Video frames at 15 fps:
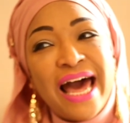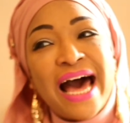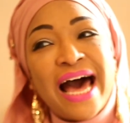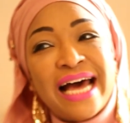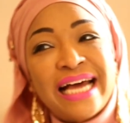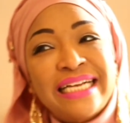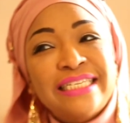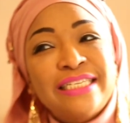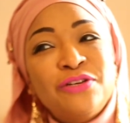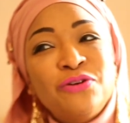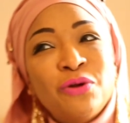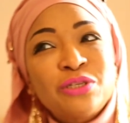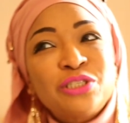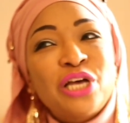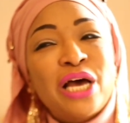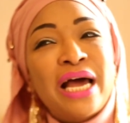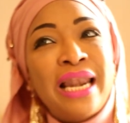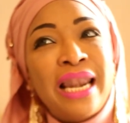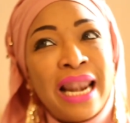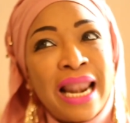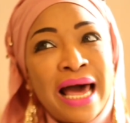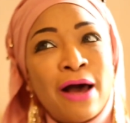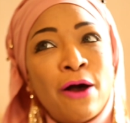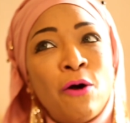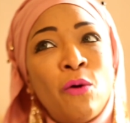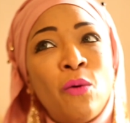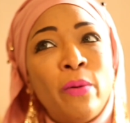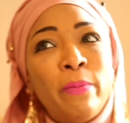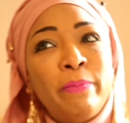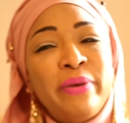and not to
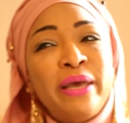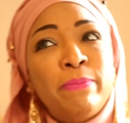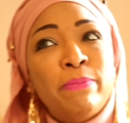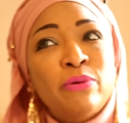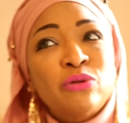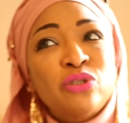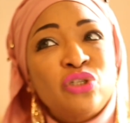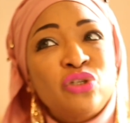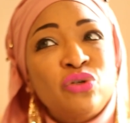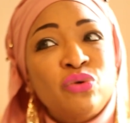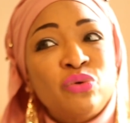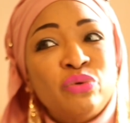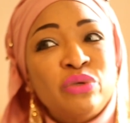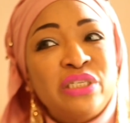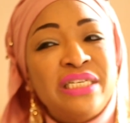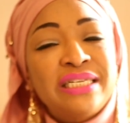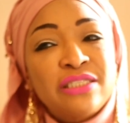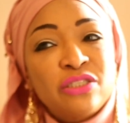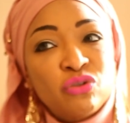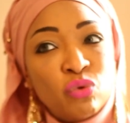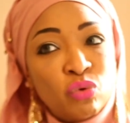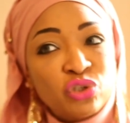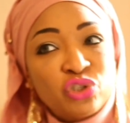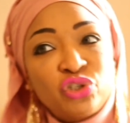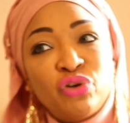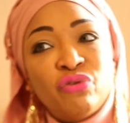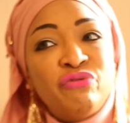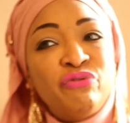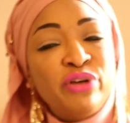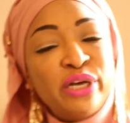allow people to distort
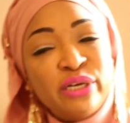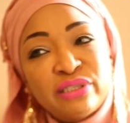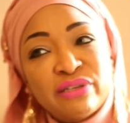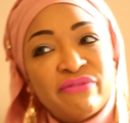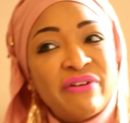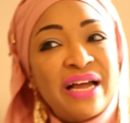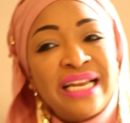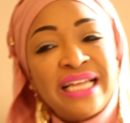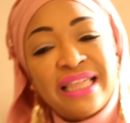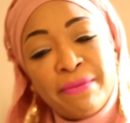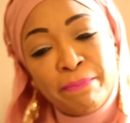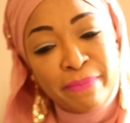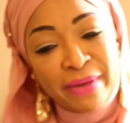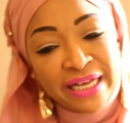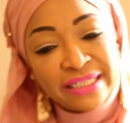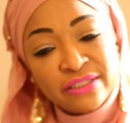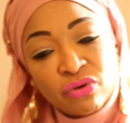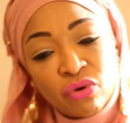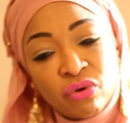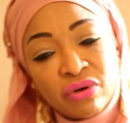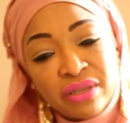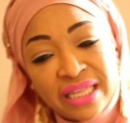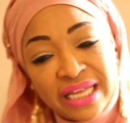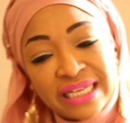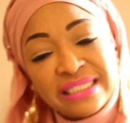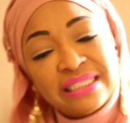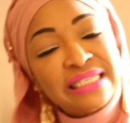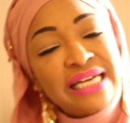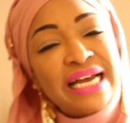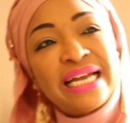your views of anything based on
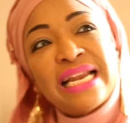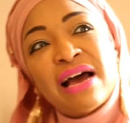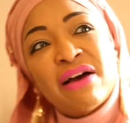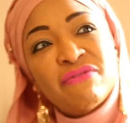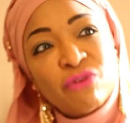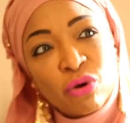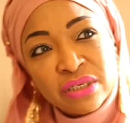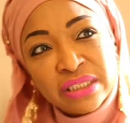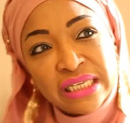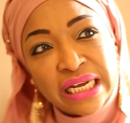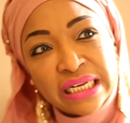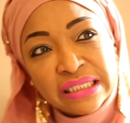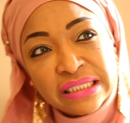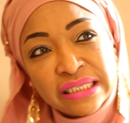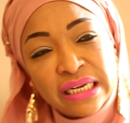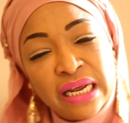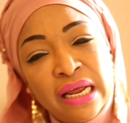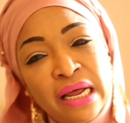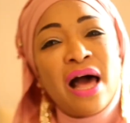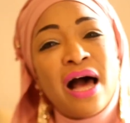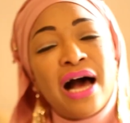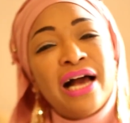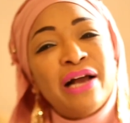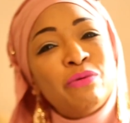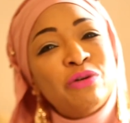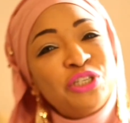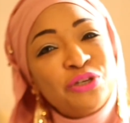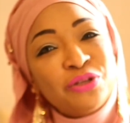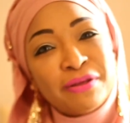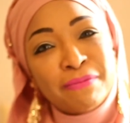things taken out of context. I
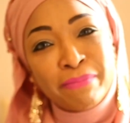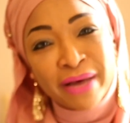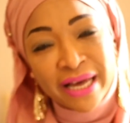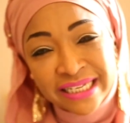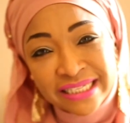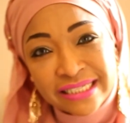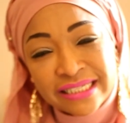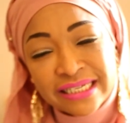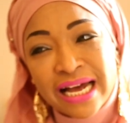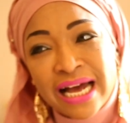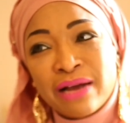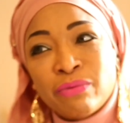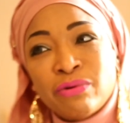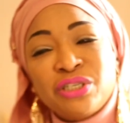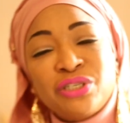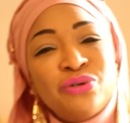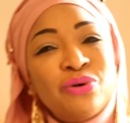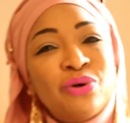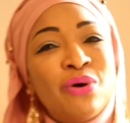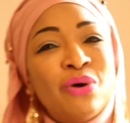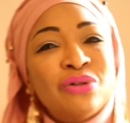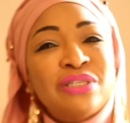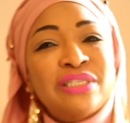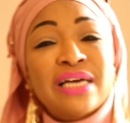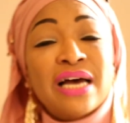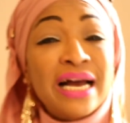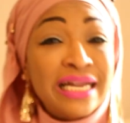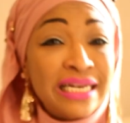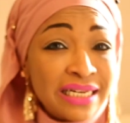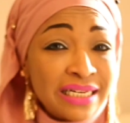wish you the best. I wish you God's
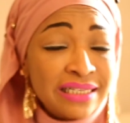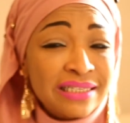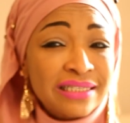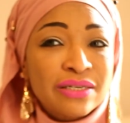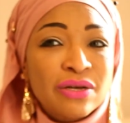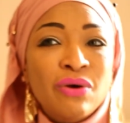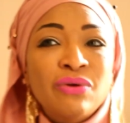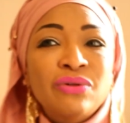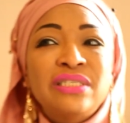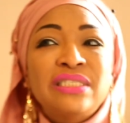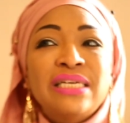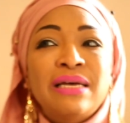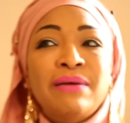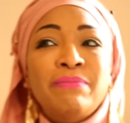guidance, God's